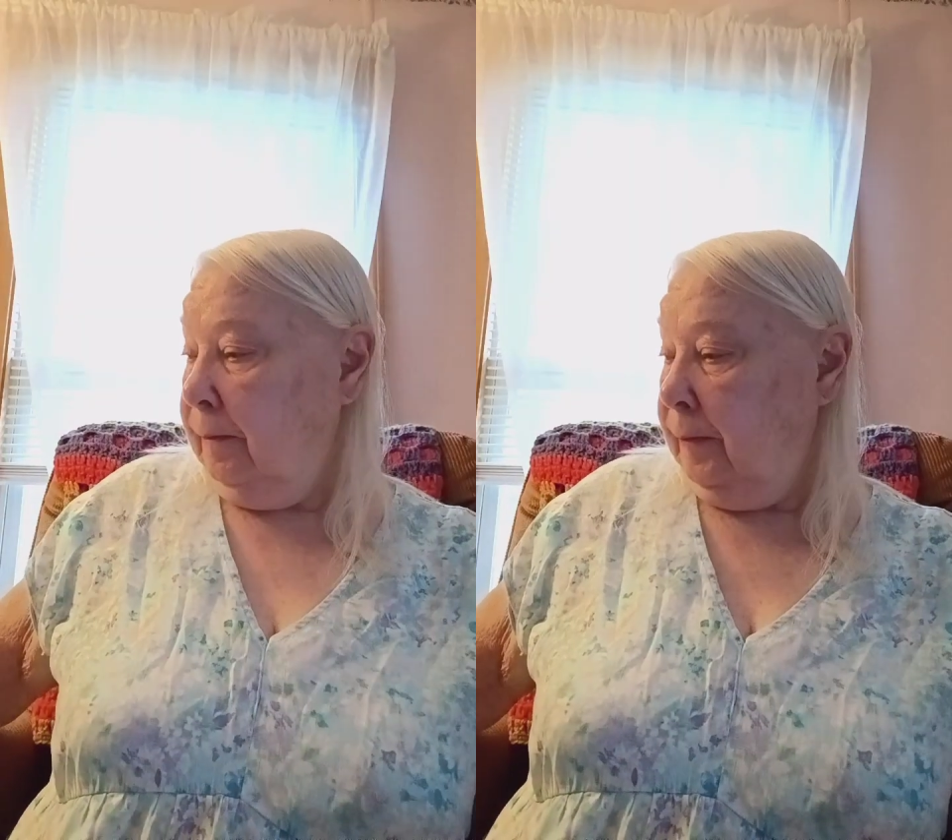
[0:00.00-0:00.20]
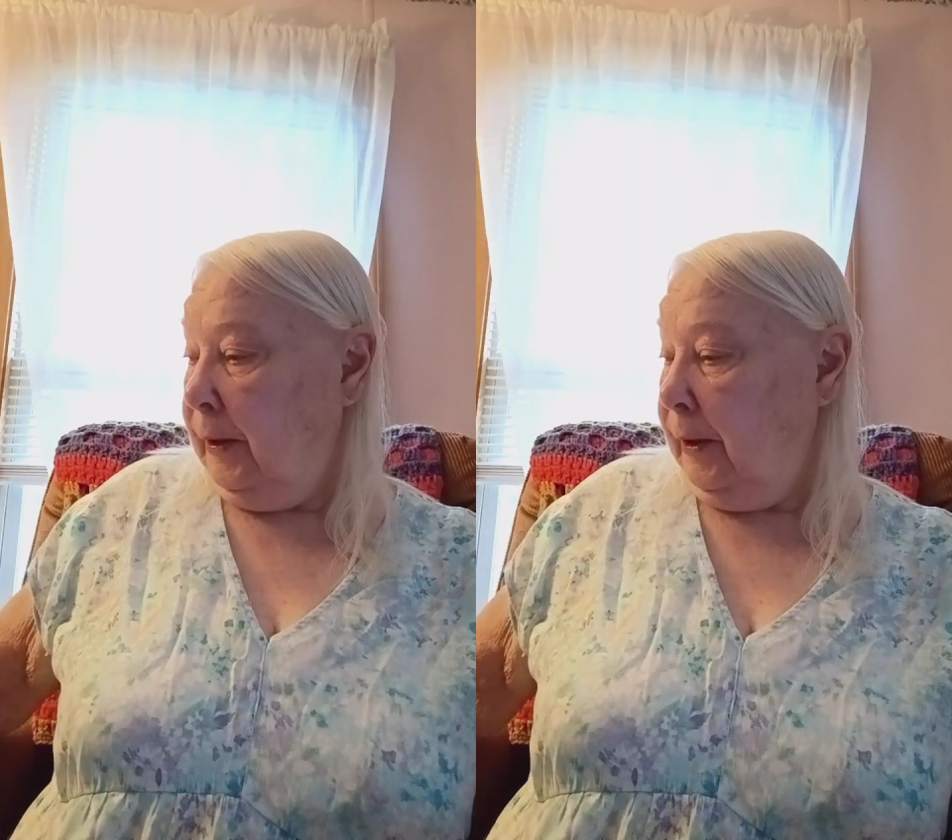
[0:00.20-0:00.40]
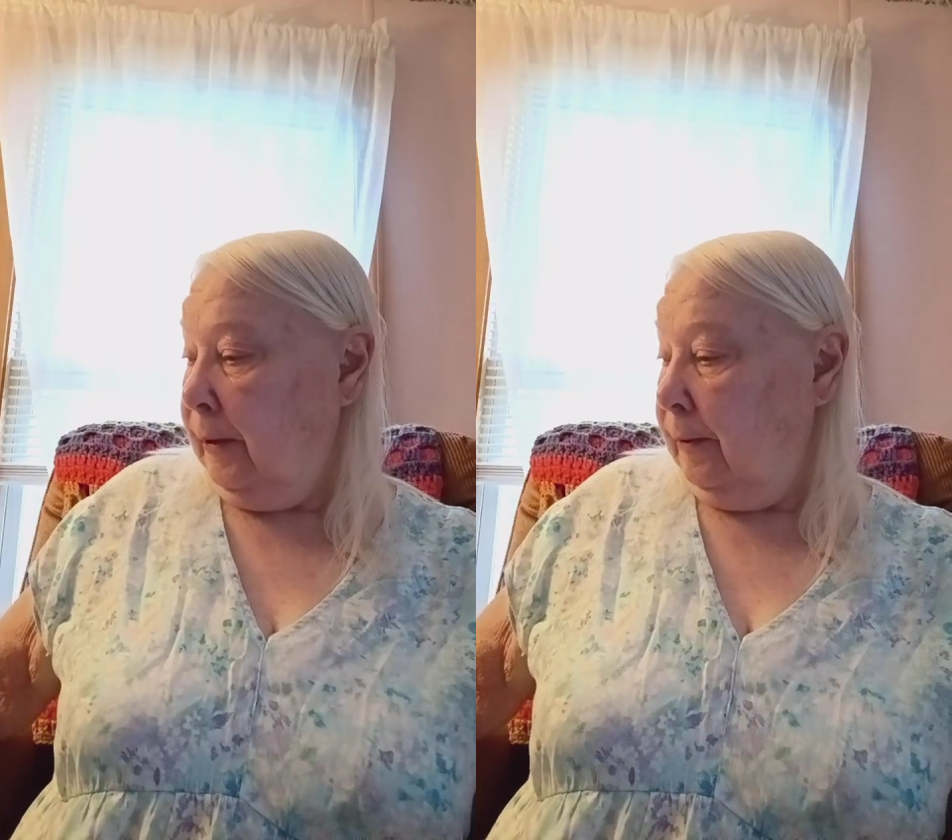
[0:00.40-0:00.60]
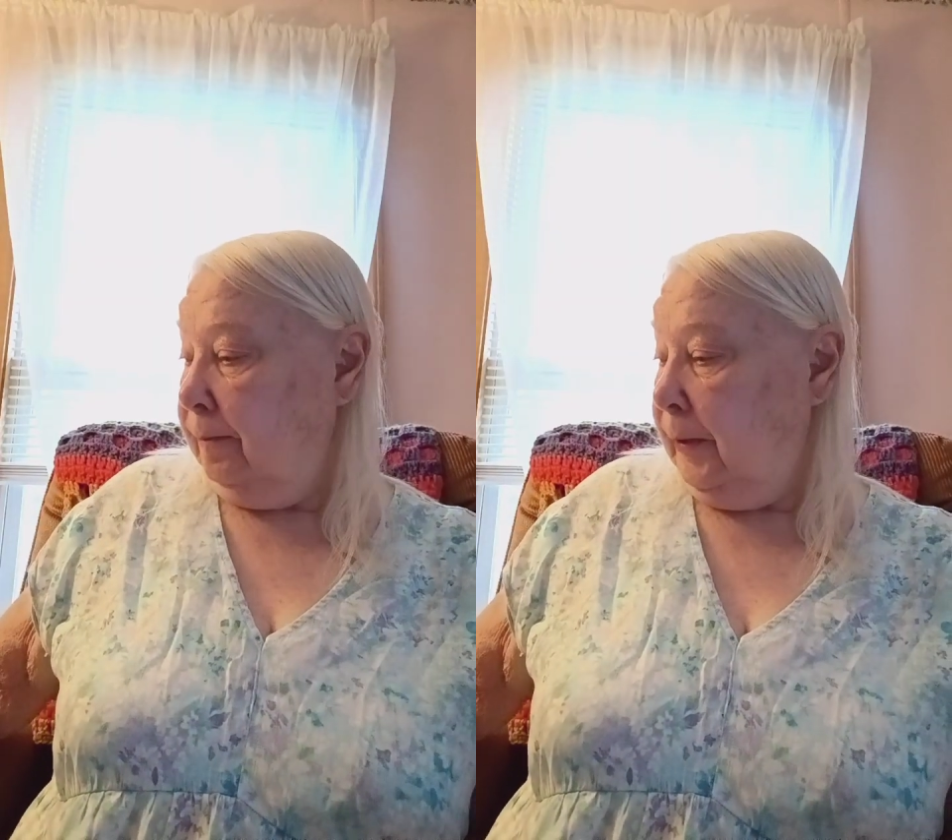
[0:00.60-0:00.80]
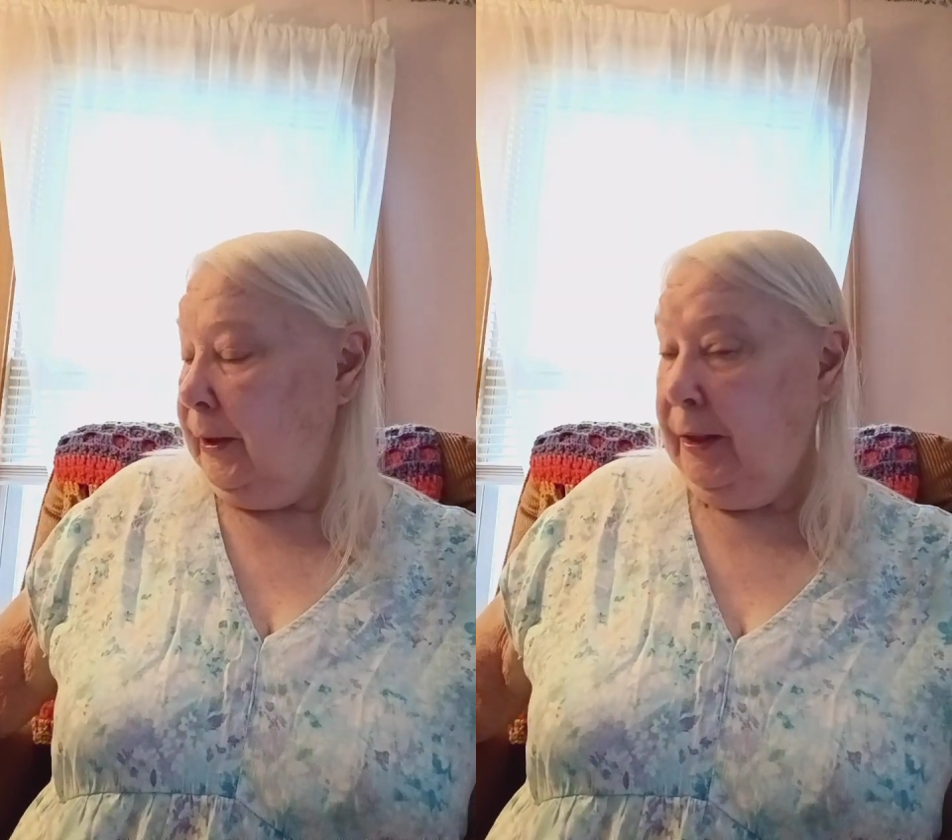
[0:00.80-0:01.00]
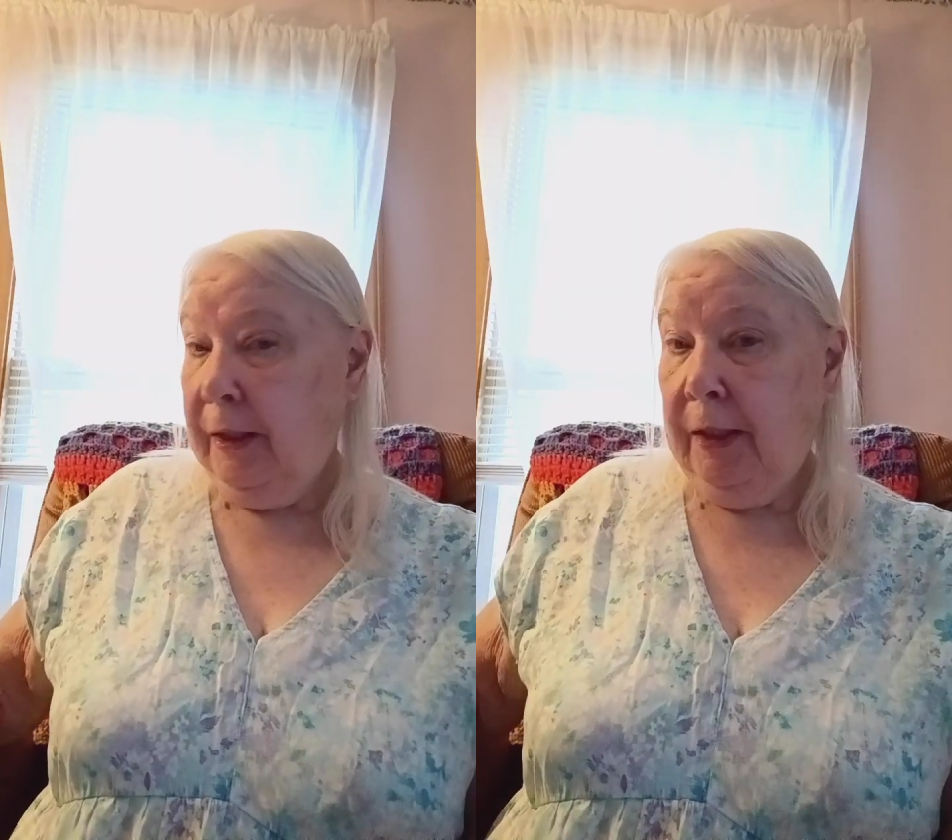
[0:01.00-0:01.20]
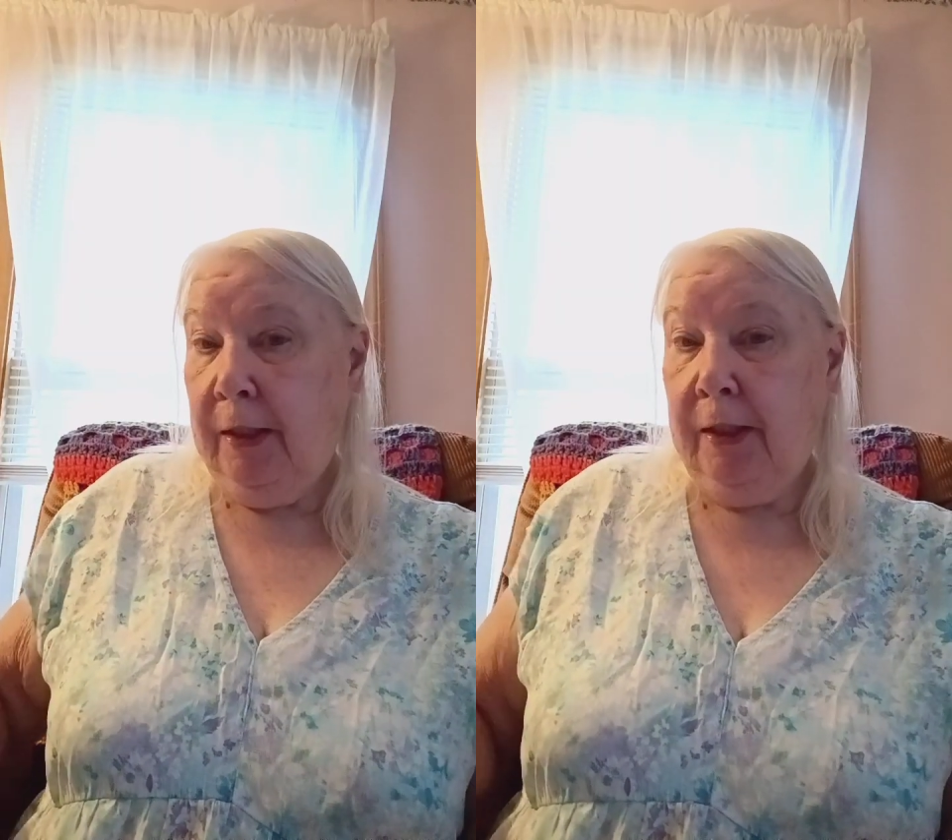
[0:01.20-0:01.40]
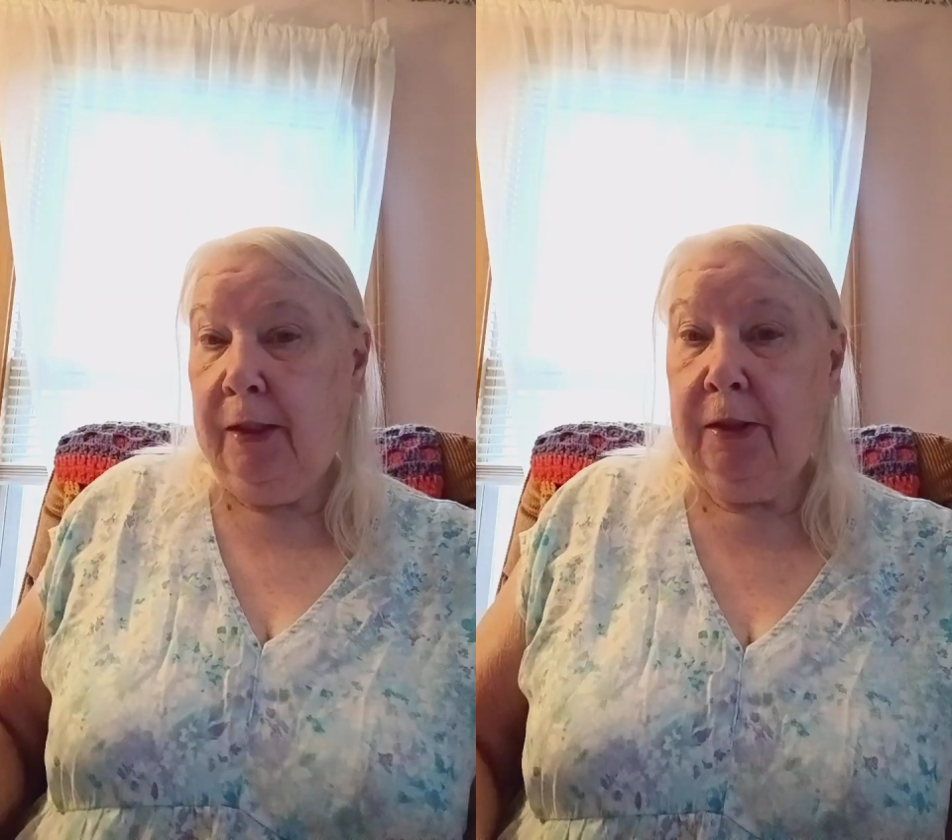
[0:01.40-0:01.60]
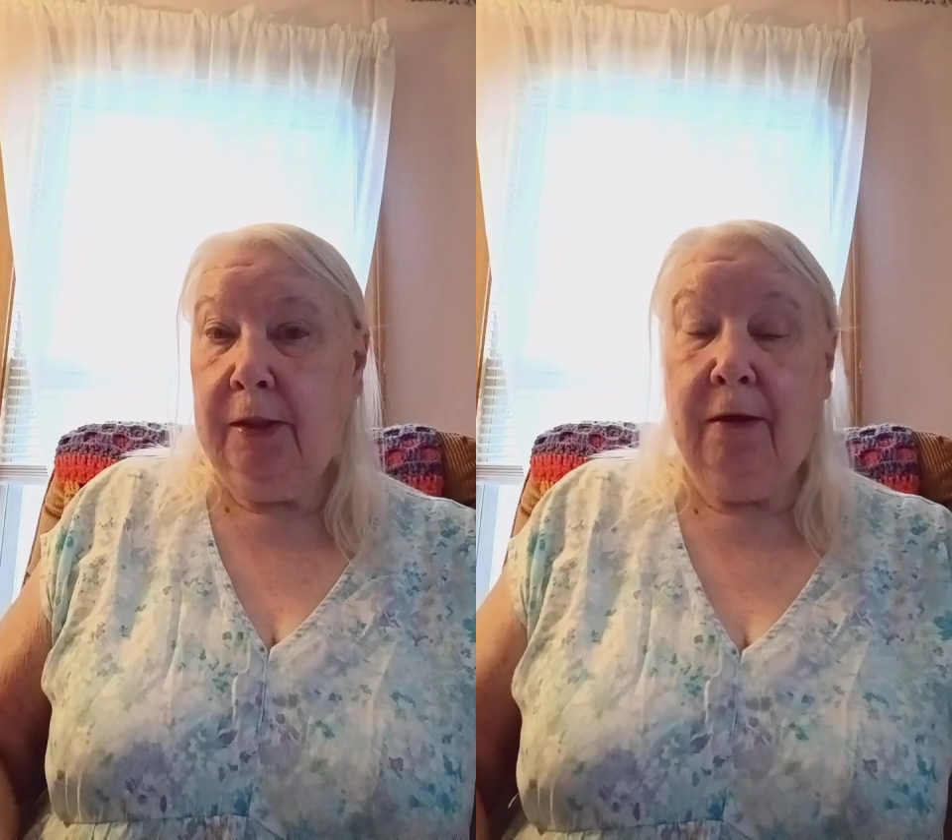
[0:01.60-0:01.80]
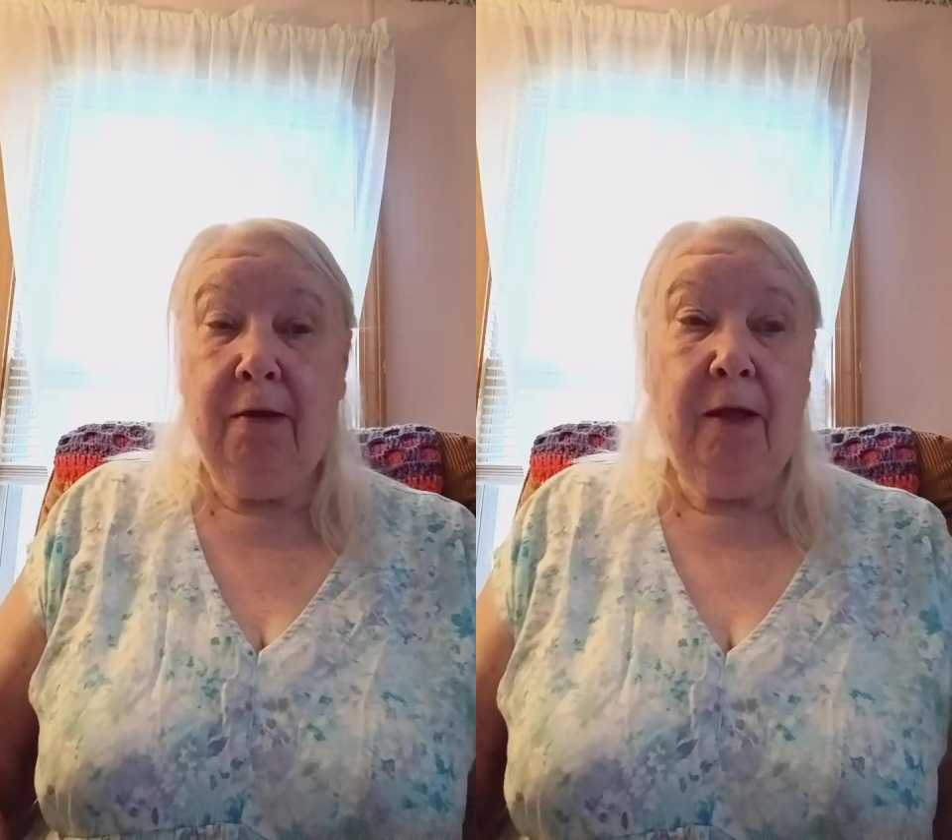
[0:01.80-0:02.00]
I didn't get anything
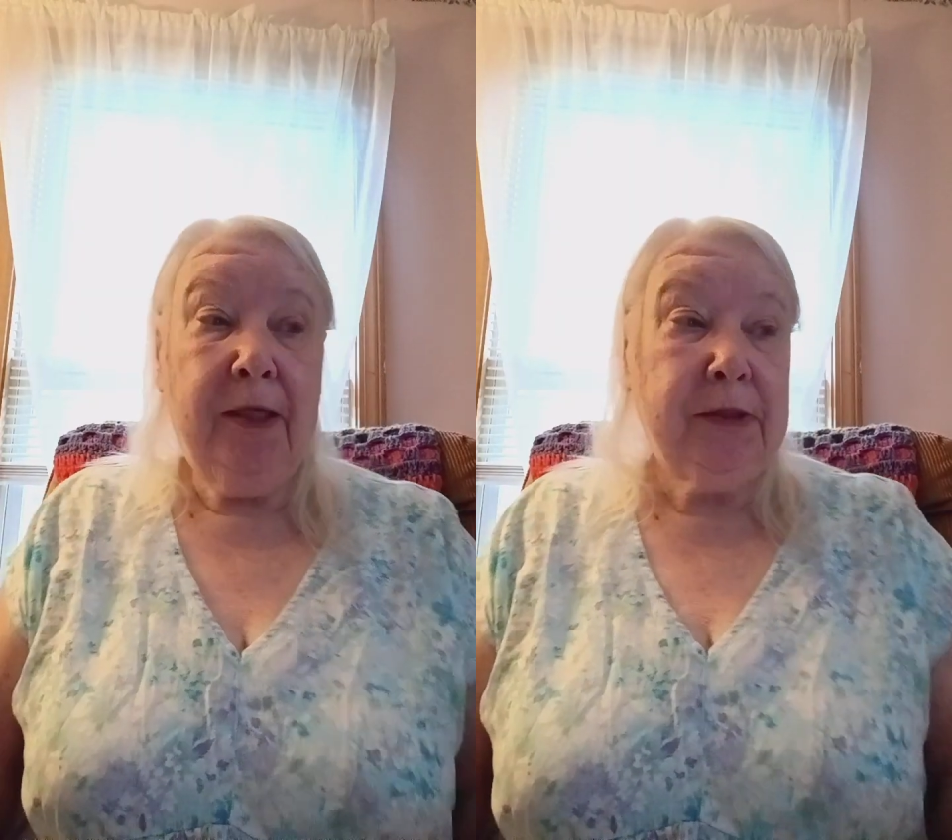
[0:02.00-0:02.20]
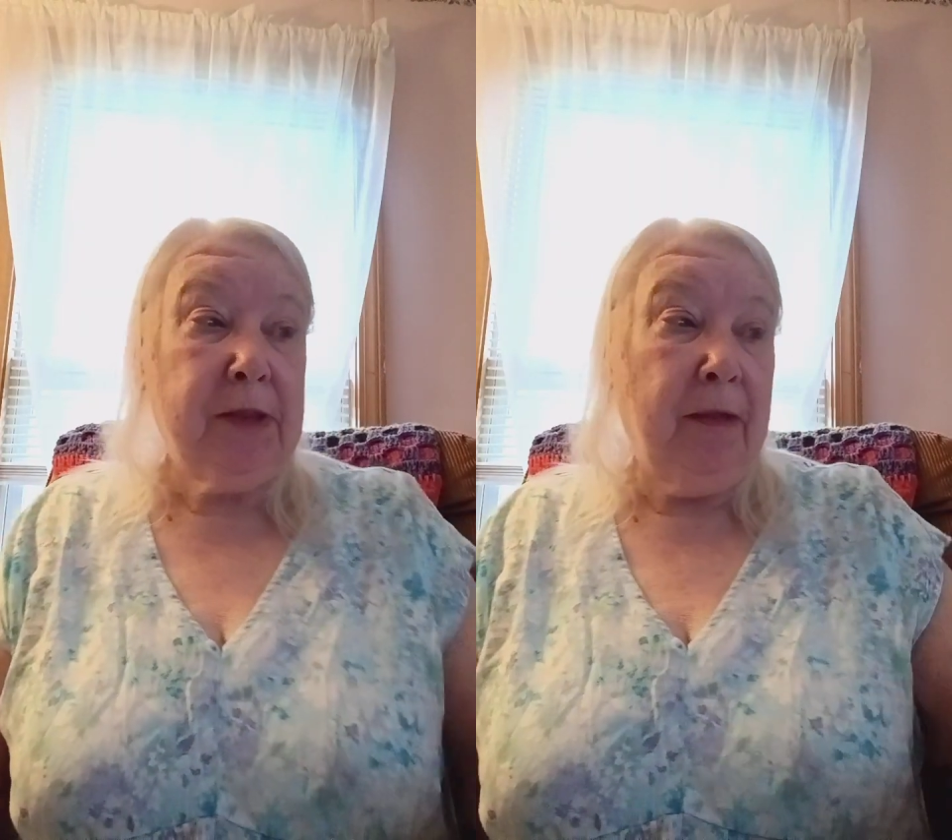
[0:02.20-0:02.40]
done last night.